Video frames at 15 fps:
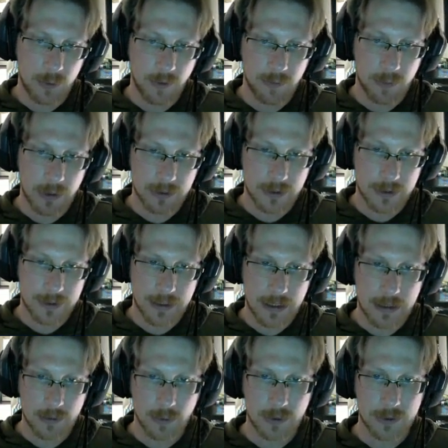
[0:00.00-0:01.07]
We've built our
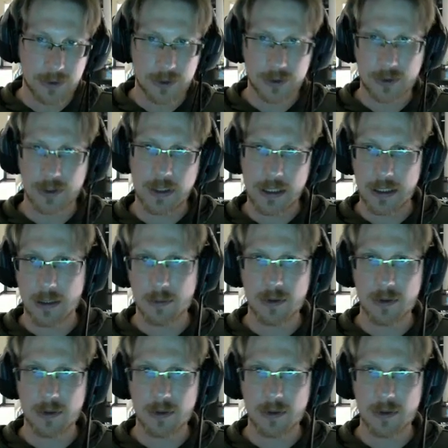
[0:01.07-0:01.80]
deck. We're just trying to move